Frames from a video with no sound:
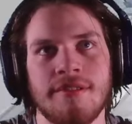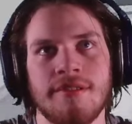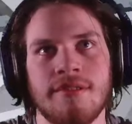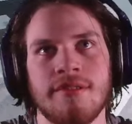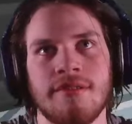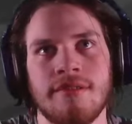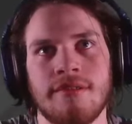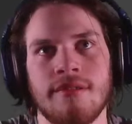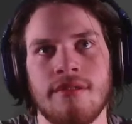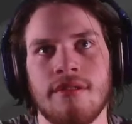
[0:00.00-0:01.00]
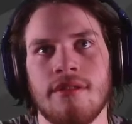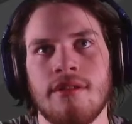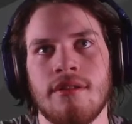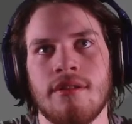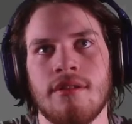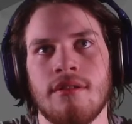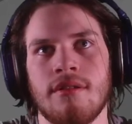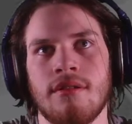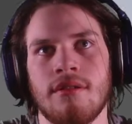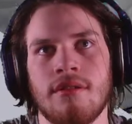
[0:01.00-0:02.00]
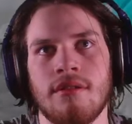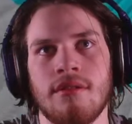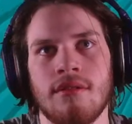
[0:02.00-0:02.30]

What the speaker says: Nothing is said.